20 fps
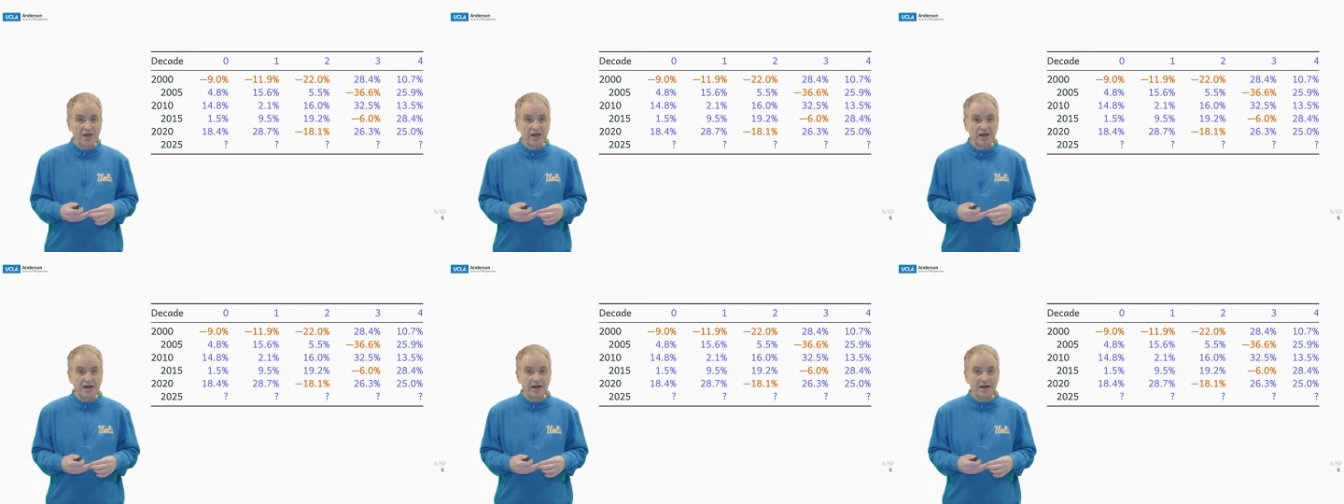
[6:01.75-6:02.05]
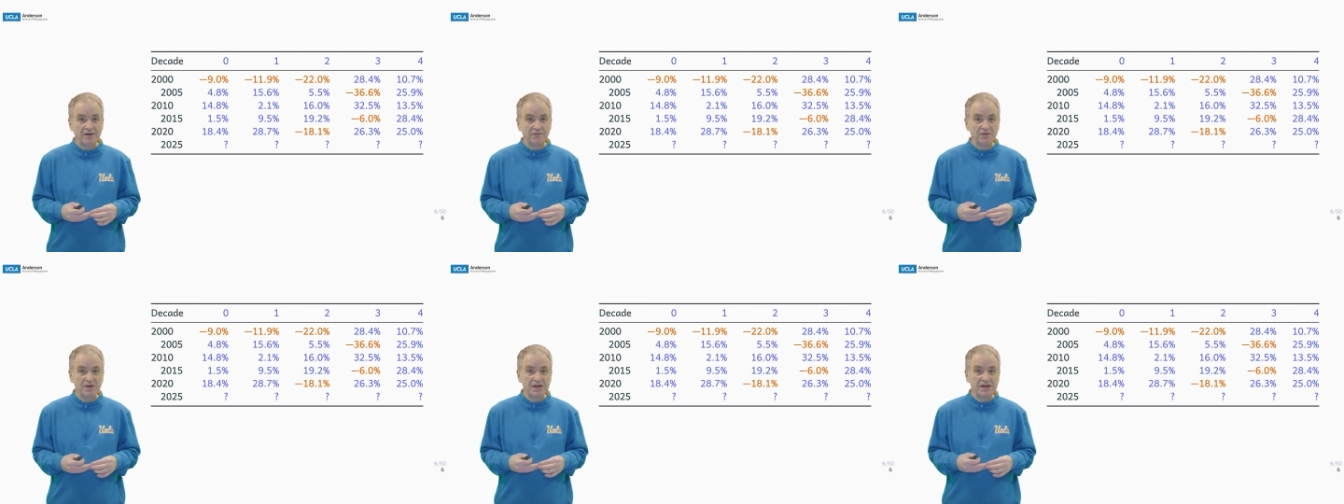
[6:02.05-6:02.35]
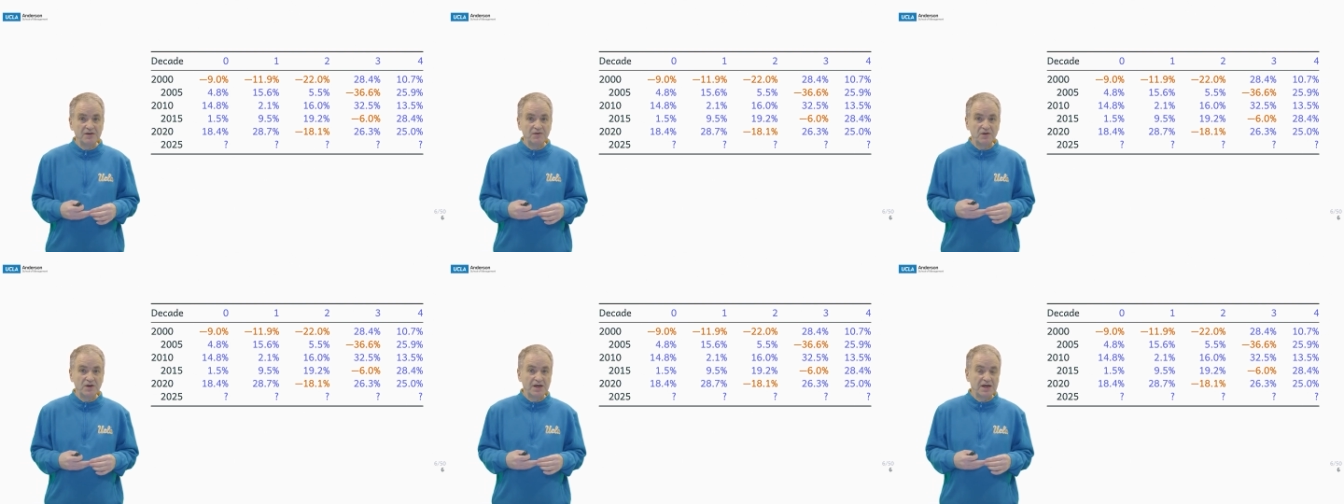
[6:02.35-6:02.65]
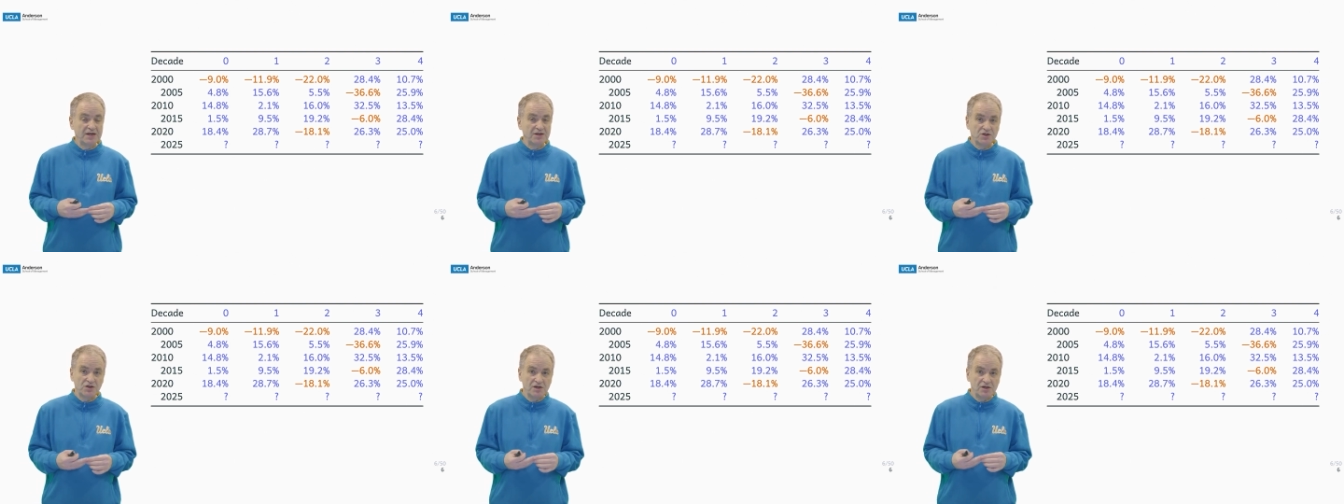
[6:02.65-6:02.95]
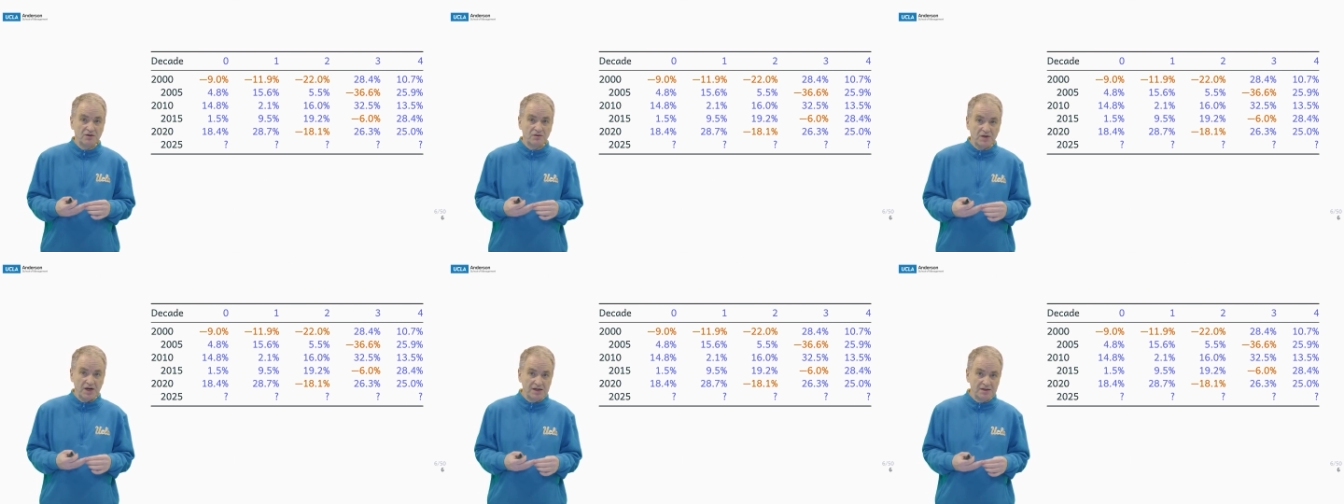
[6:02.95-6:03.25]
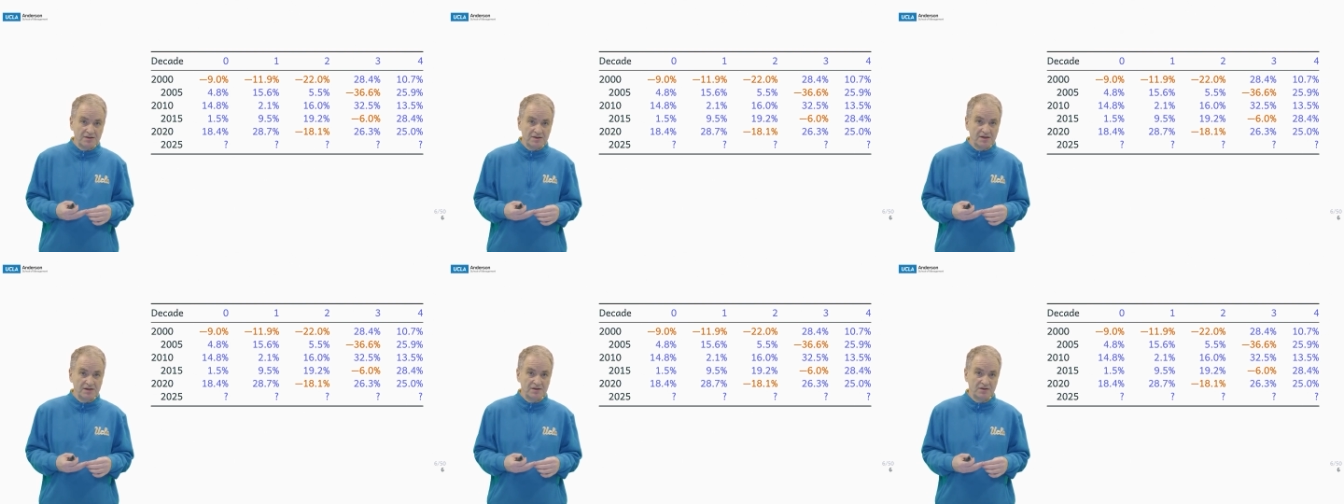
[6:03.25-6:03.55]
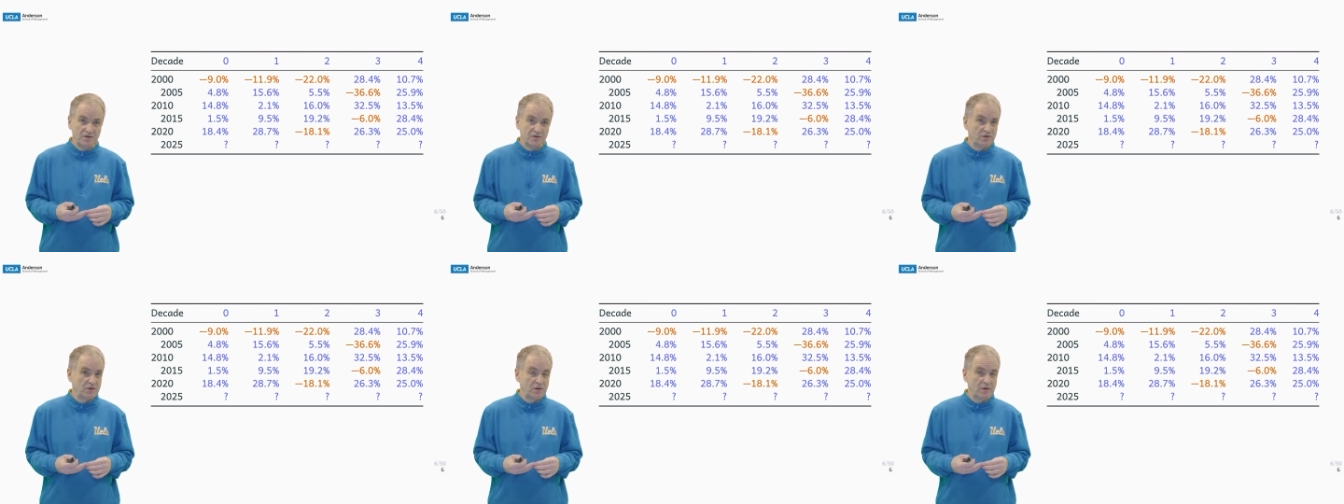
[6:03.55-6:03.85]
have the financial crisis
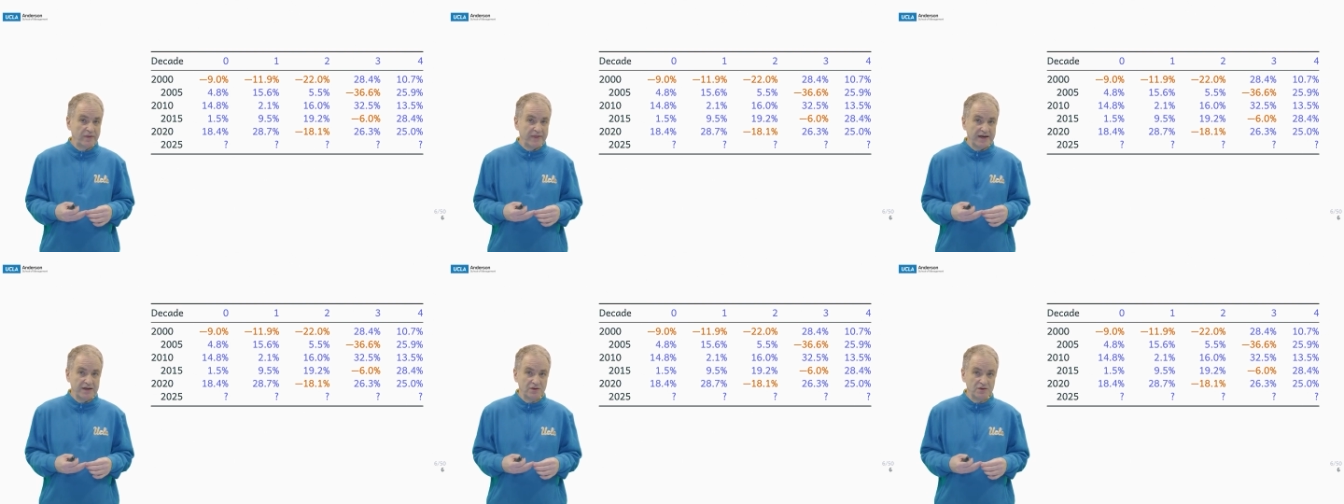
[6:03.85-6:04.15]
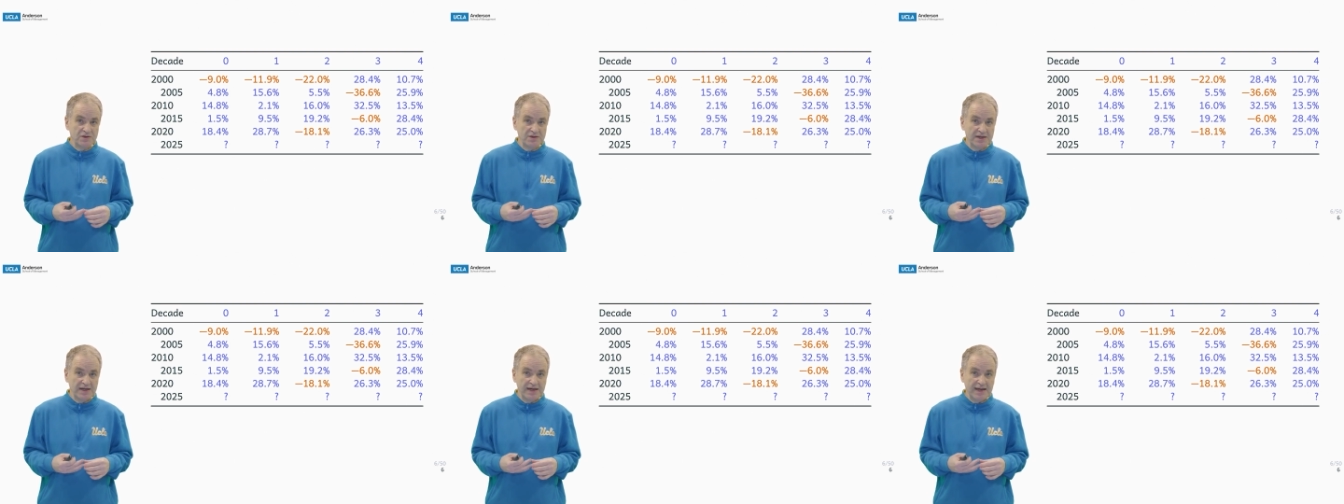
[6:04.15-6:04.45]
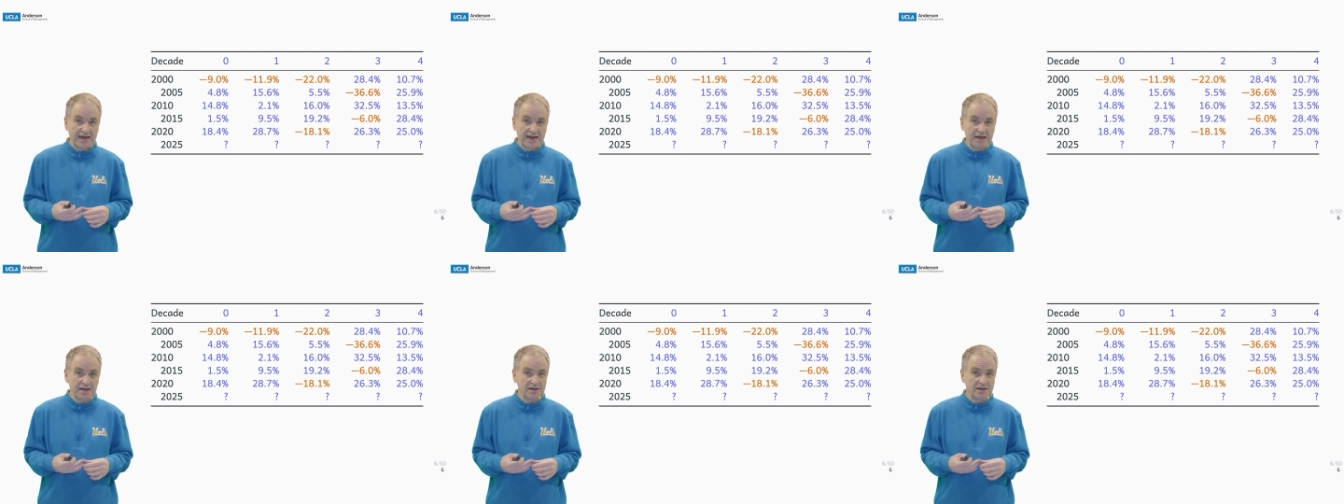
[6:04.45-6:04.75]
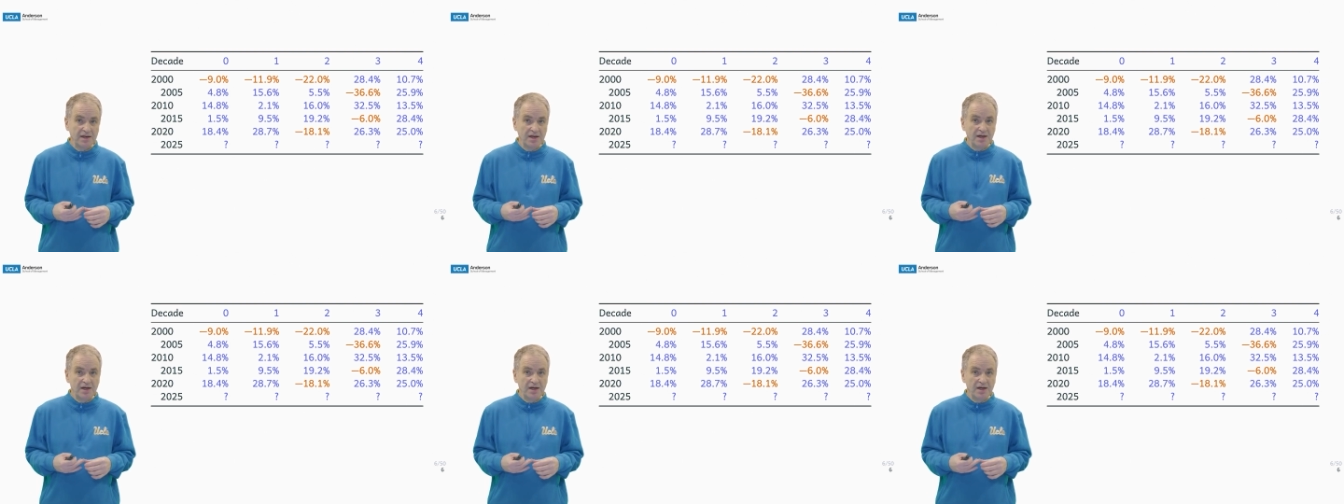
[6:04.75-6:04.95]
of 2008,